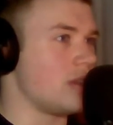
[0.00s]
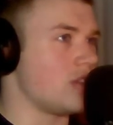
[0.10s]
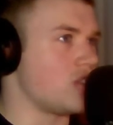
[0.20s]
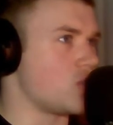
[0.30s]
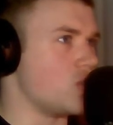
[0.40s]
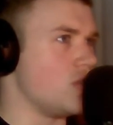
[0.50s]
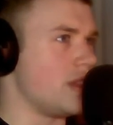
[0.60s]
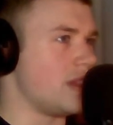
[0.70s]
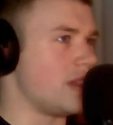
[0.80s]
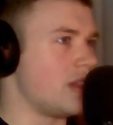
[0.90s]
you don't
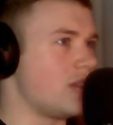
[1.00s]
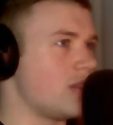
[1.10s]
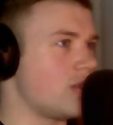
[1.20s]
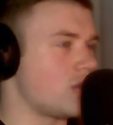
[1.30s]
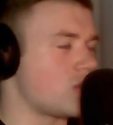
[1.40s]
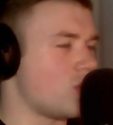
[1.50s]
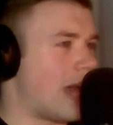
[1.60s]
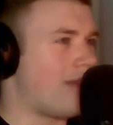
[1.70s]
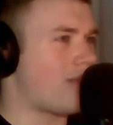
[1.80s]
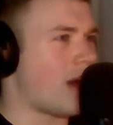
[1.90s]

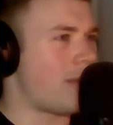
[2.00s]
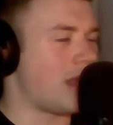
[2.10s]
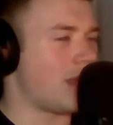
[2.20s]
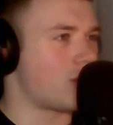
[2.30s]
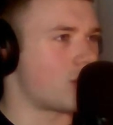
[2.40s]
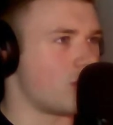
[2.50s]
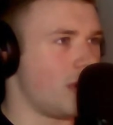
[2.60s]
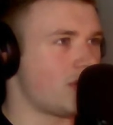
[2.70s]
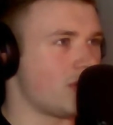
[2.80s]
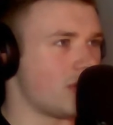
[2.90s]
have that ability to grow
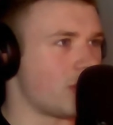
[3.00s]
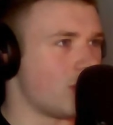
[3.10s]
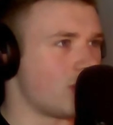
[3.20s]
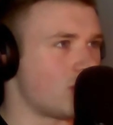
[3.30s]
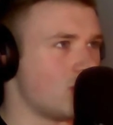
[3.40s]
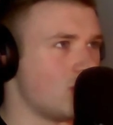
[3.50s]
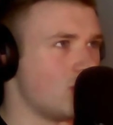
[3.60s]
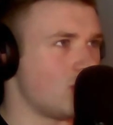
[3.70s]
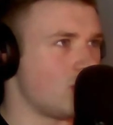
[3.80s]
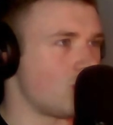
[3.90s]
muscle as well,
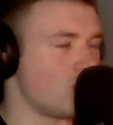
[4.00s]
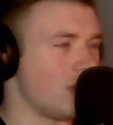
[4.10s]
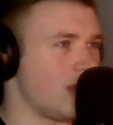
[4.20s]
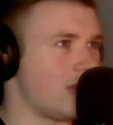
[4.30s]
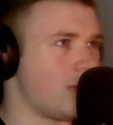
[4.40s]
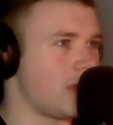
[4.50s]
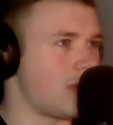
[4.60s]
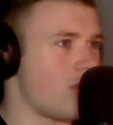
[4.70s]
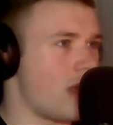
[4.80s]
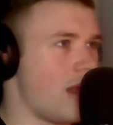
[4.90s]
so you don't need to be
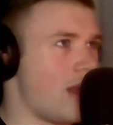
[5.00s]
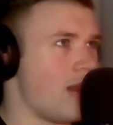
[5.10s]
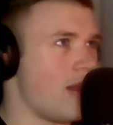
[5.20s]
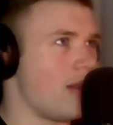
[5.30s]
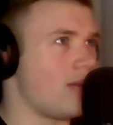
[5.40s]
doing